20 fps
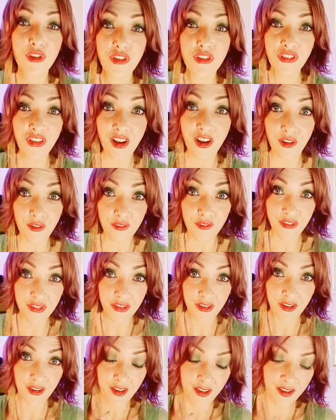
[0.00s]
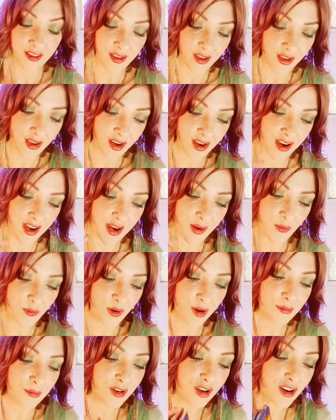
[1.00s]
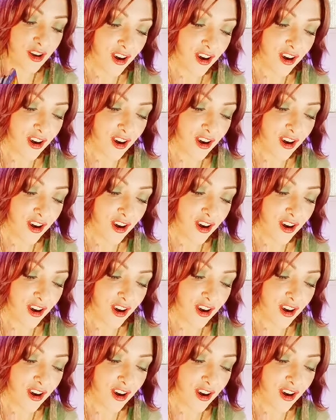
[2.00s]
selves. All right, one more